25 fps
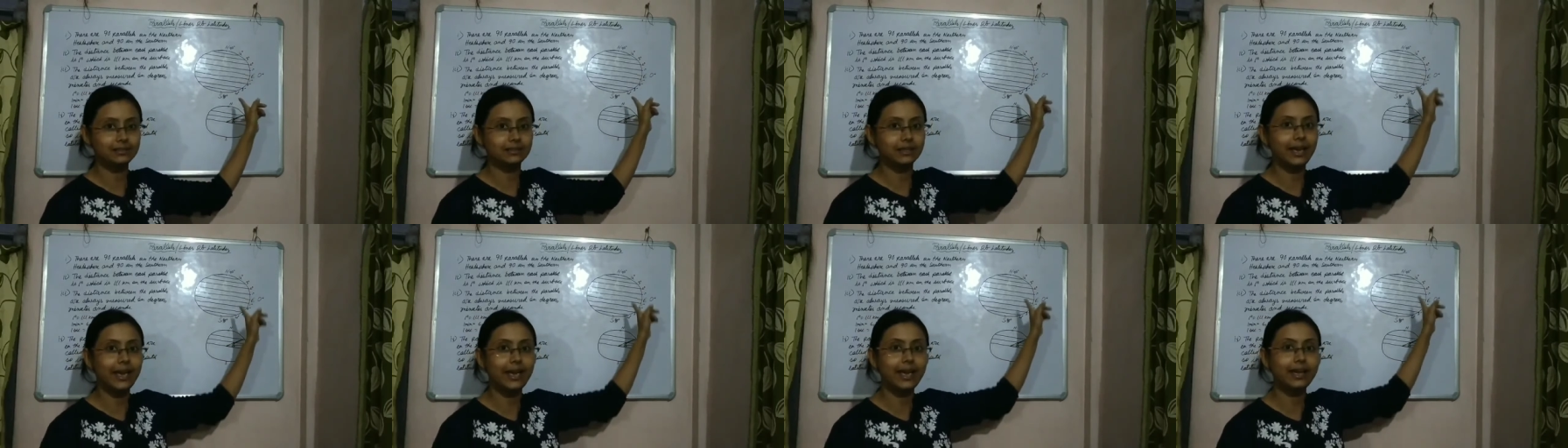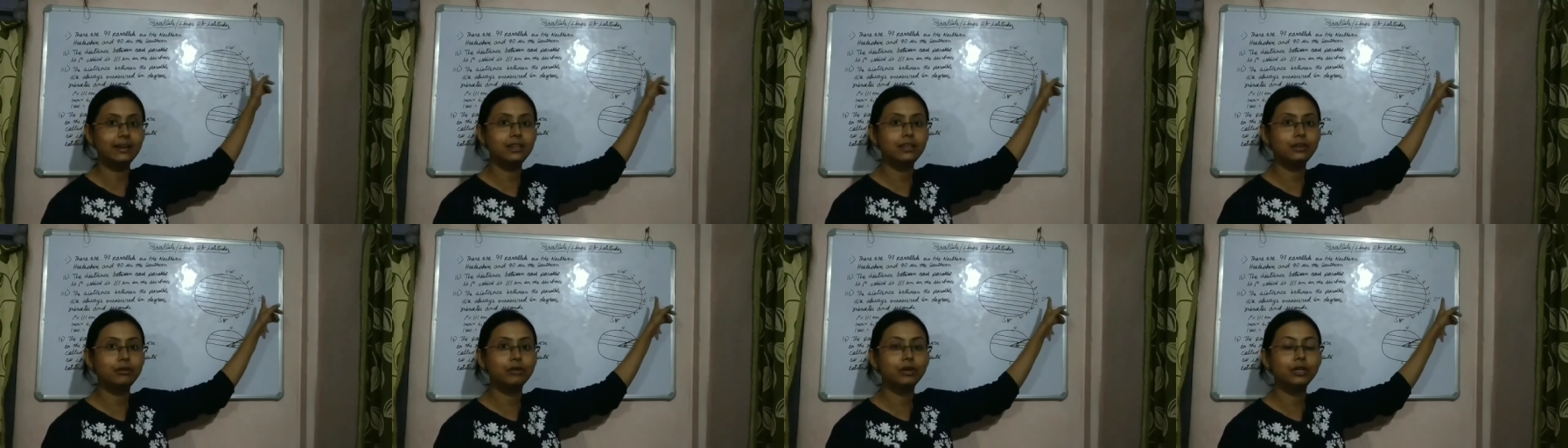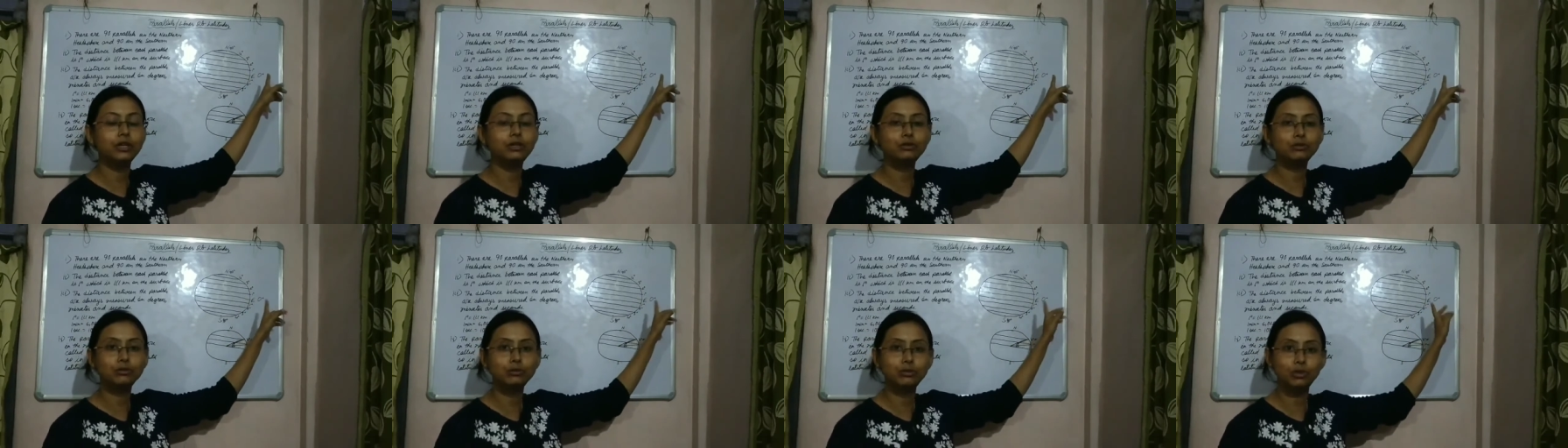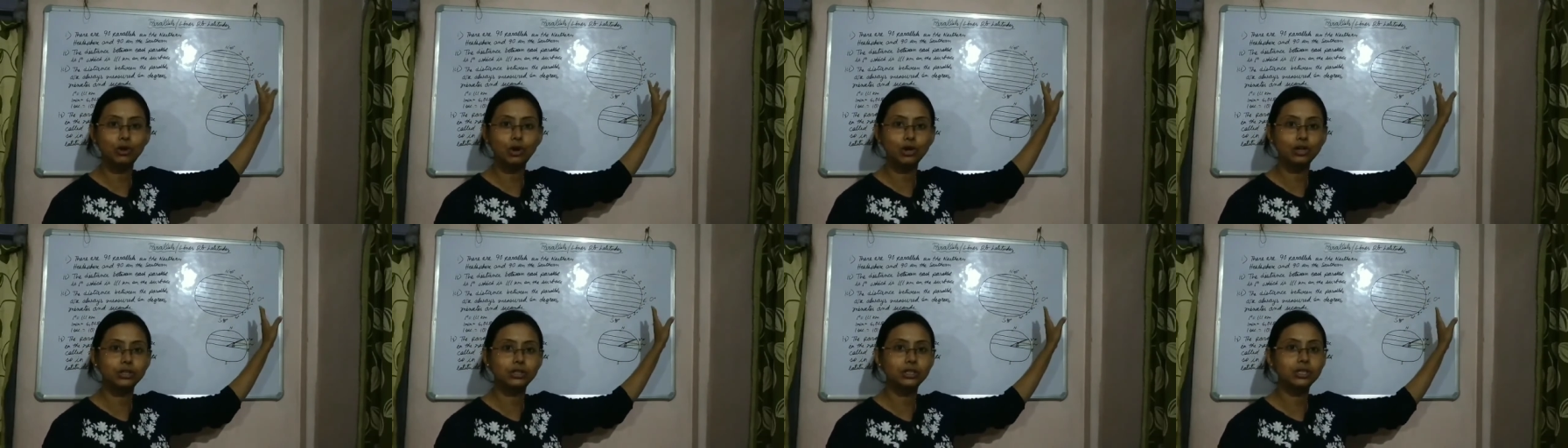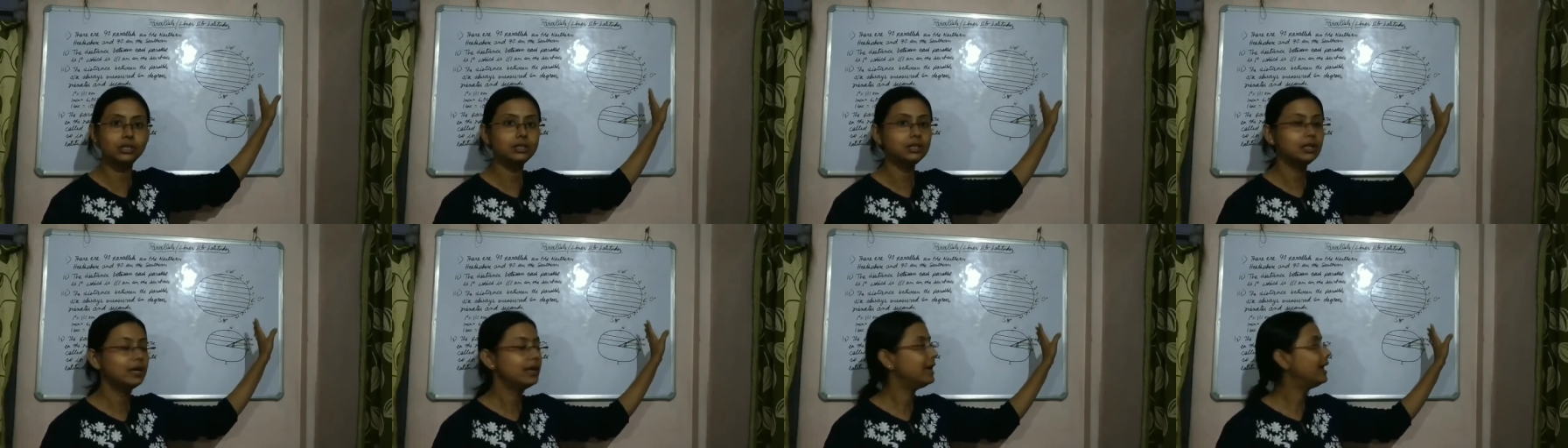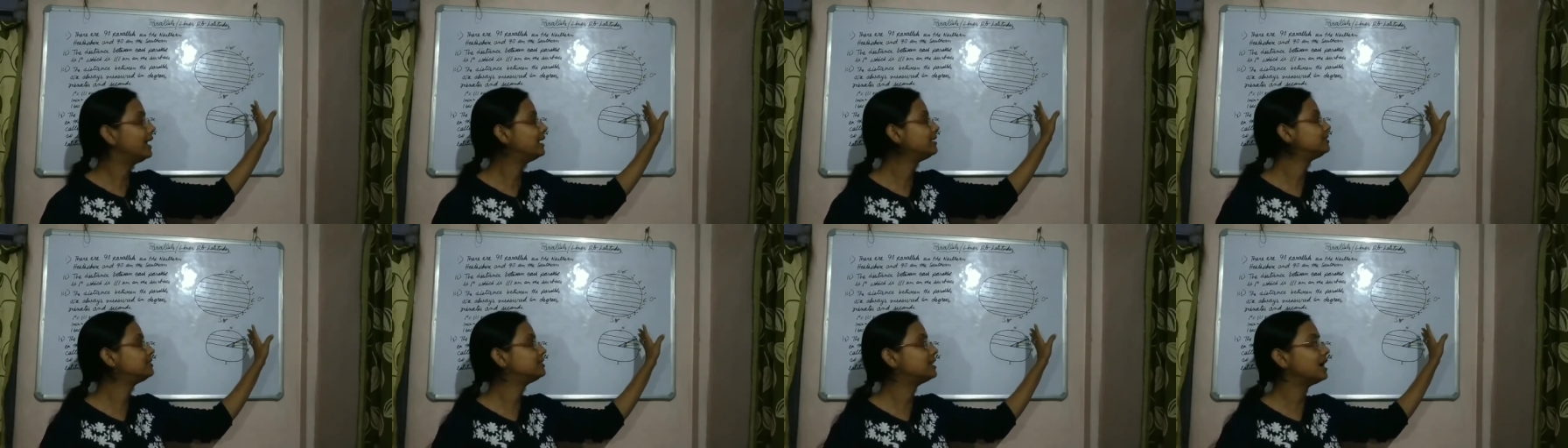N equal to northern
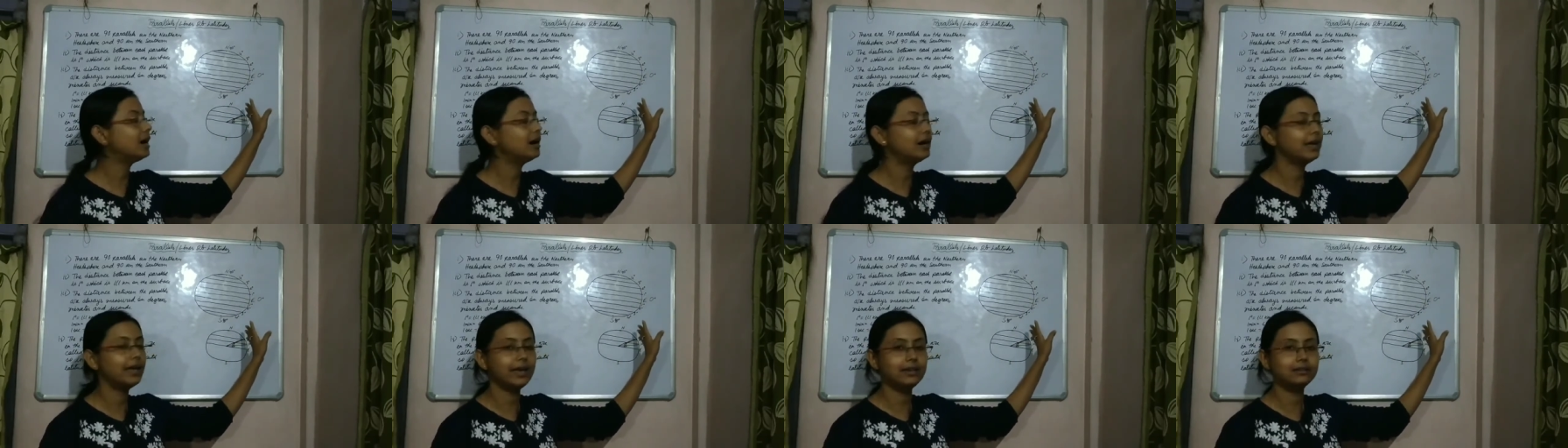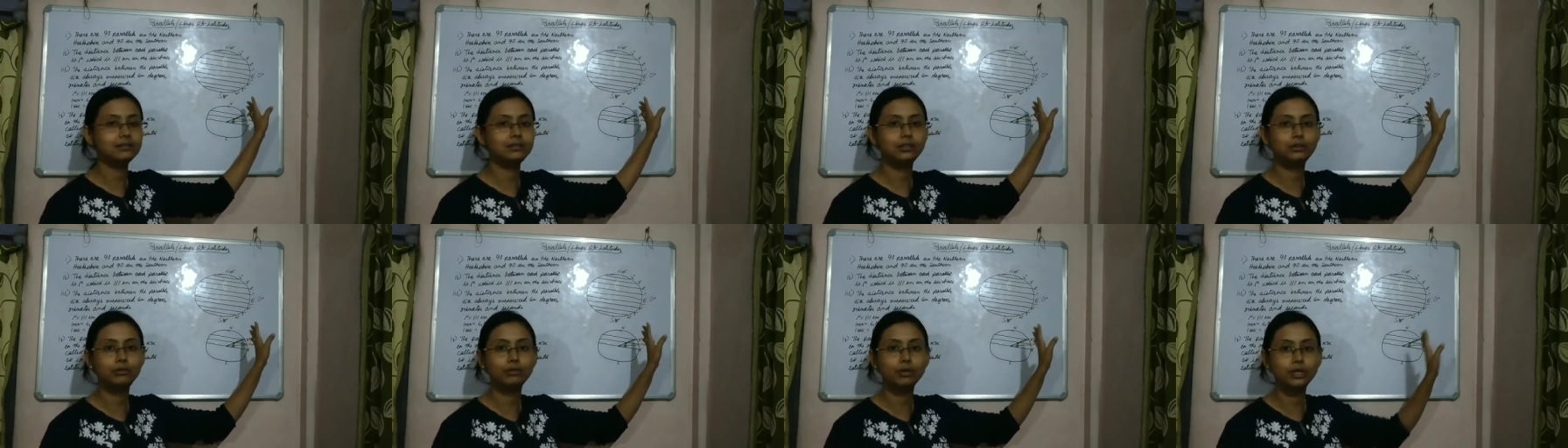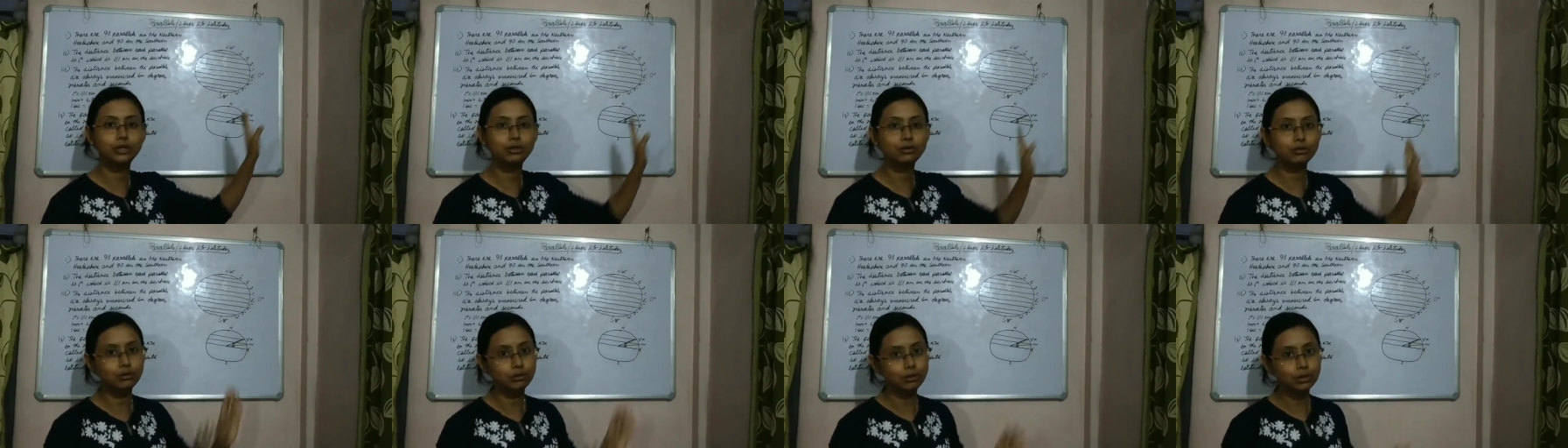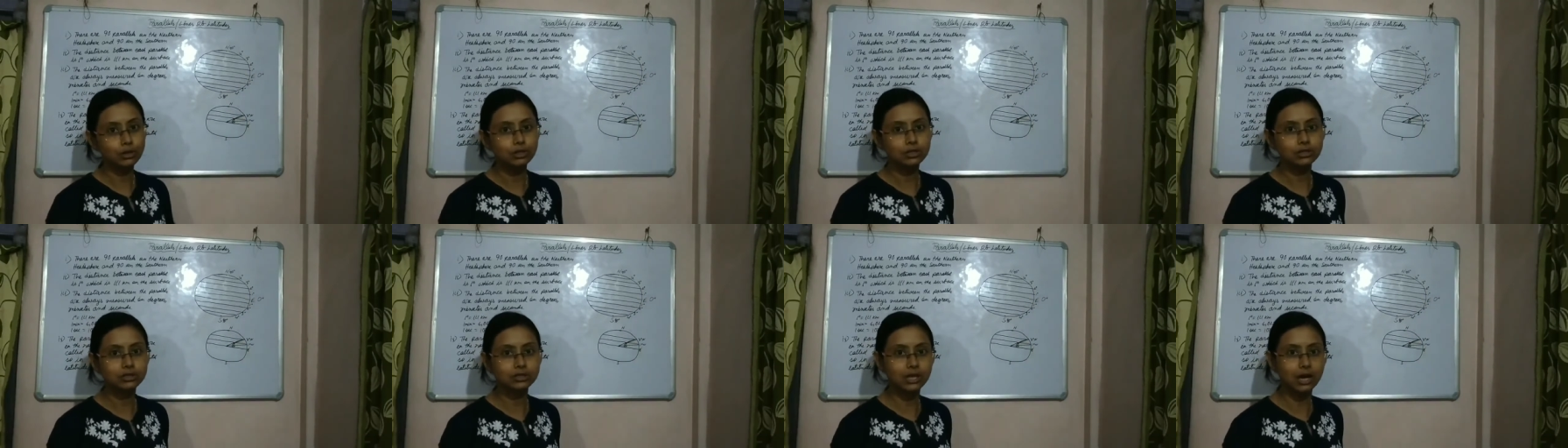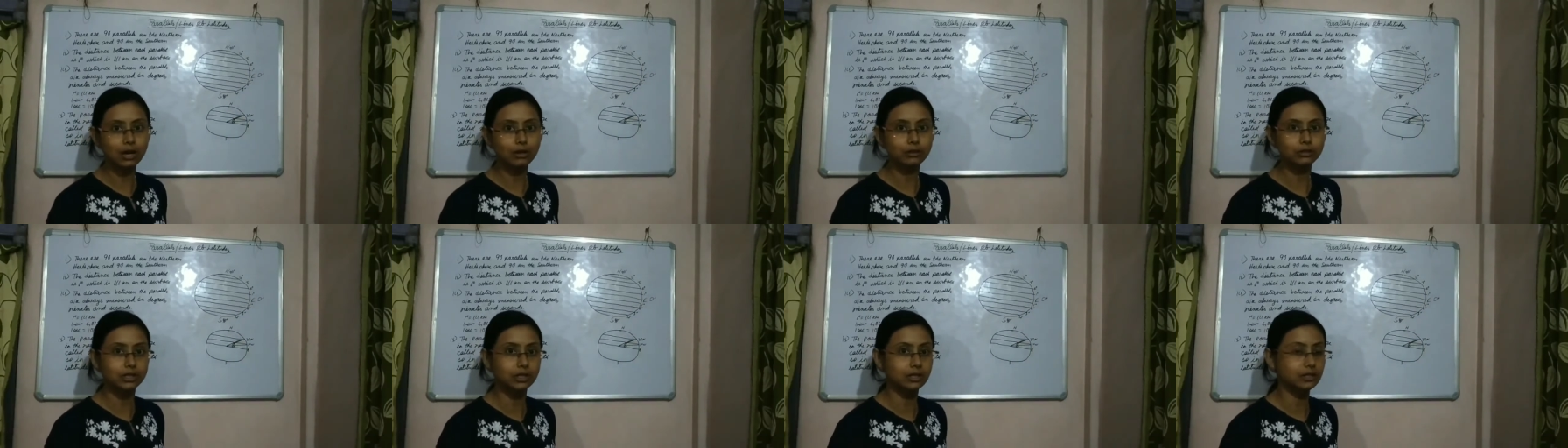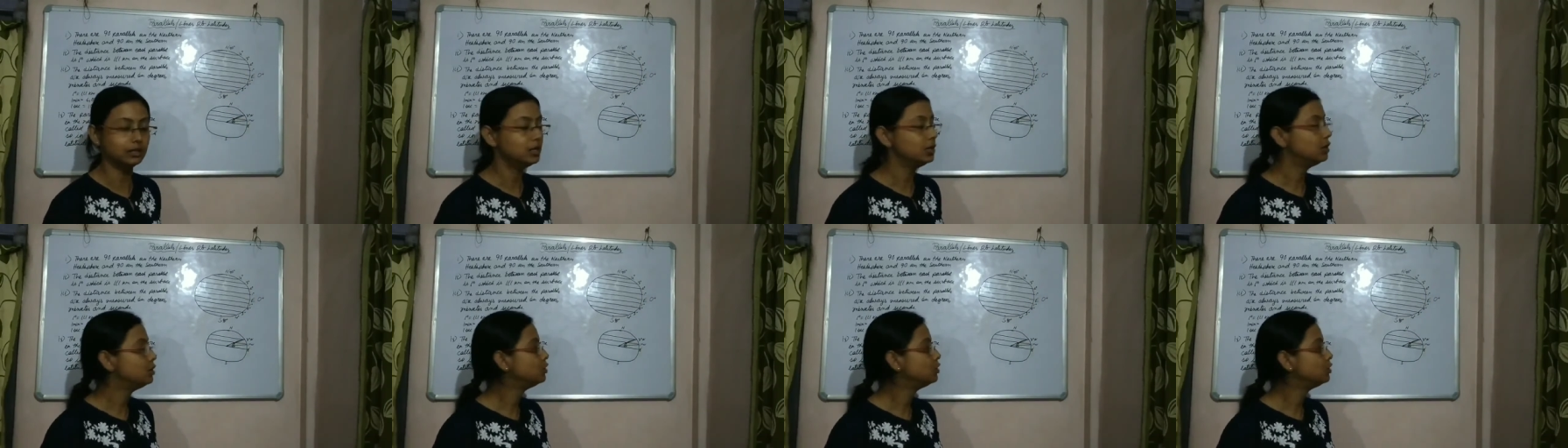and S equal to southern.